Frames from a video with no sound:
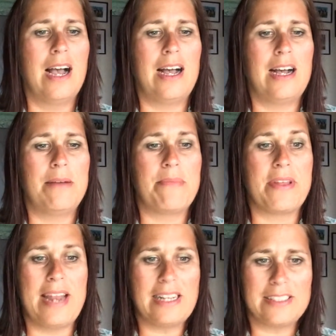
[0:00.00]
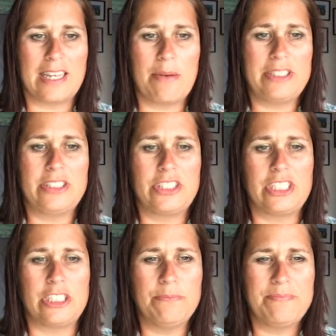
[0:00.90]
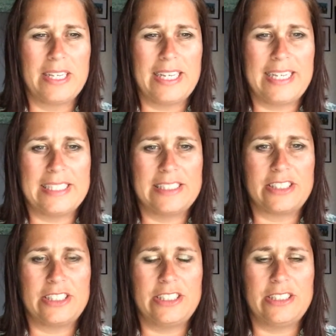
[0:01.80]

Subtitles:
The next thing I want you to do is